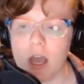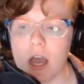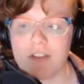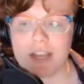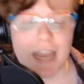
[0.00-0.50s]
a
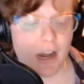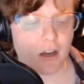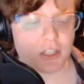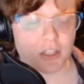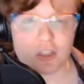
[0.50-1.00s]
character
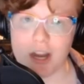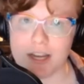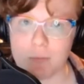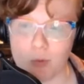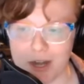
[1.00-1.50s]
trying to
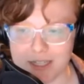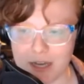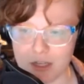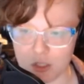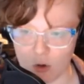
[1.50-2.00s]
break down a
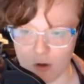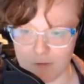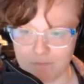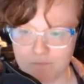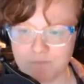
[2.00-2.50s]
door.
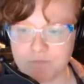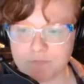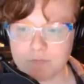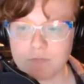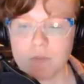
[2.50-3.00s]

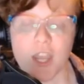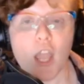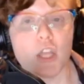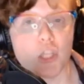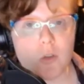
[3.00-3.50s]

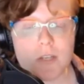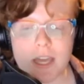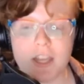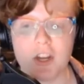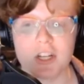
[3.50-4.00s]
You tell
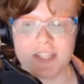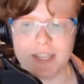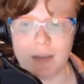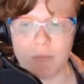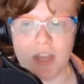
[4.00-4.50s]
your DM
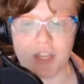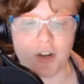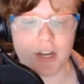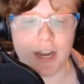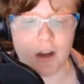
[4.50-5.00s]
that your
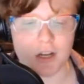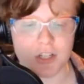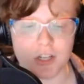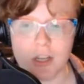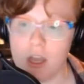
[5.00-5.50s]
character,
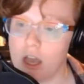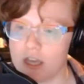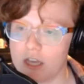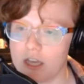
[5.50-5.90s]
A strong